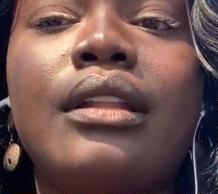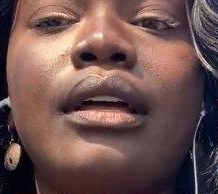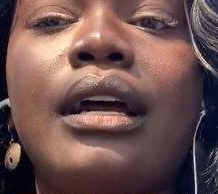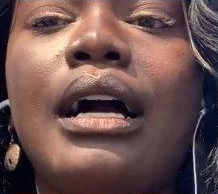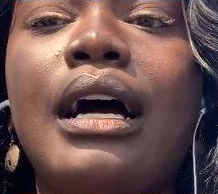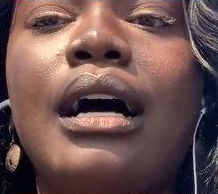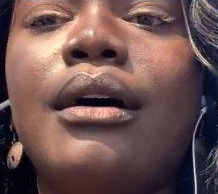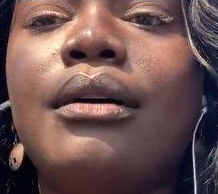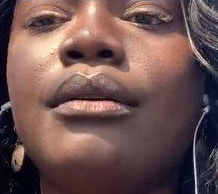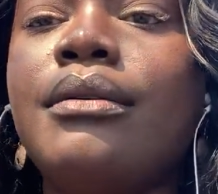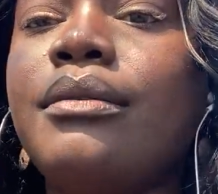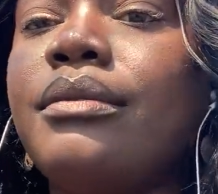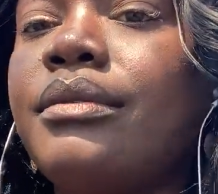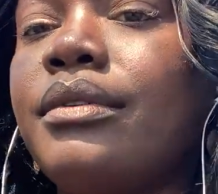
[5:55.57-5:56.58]
Like,
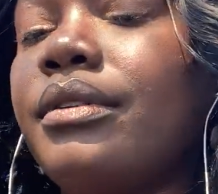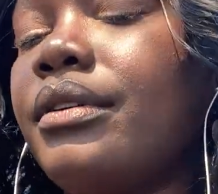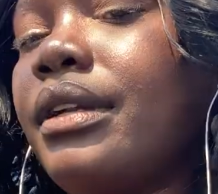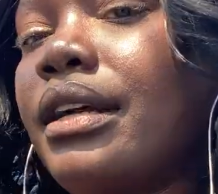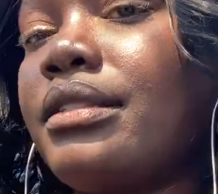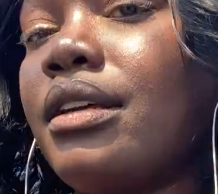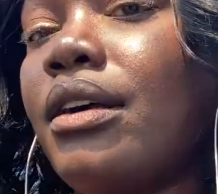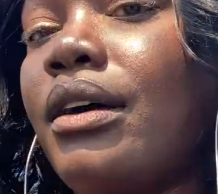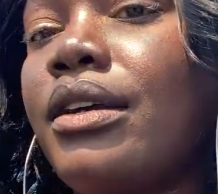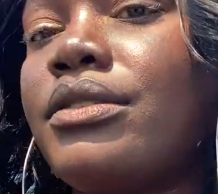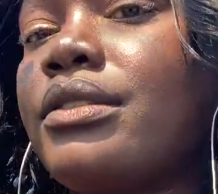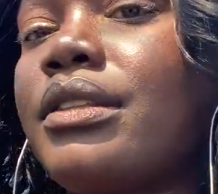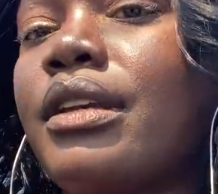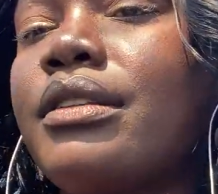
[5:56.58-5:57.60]
how could I tell? I
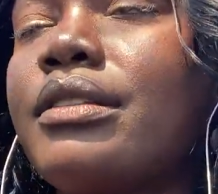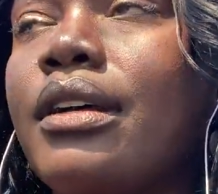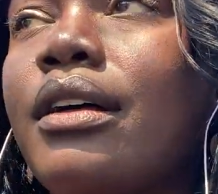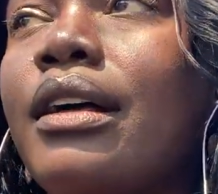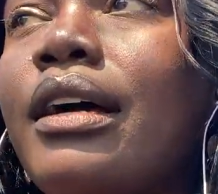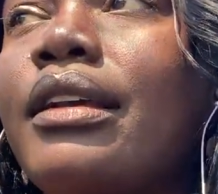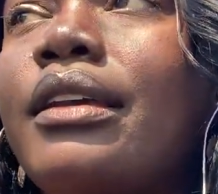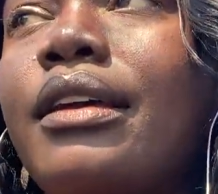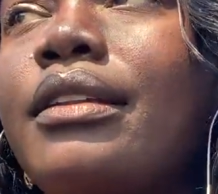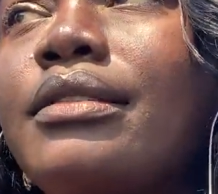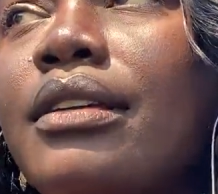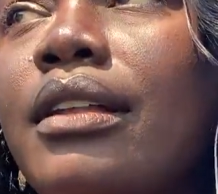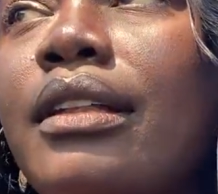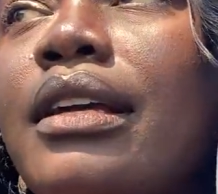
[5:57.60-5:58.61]
can tell.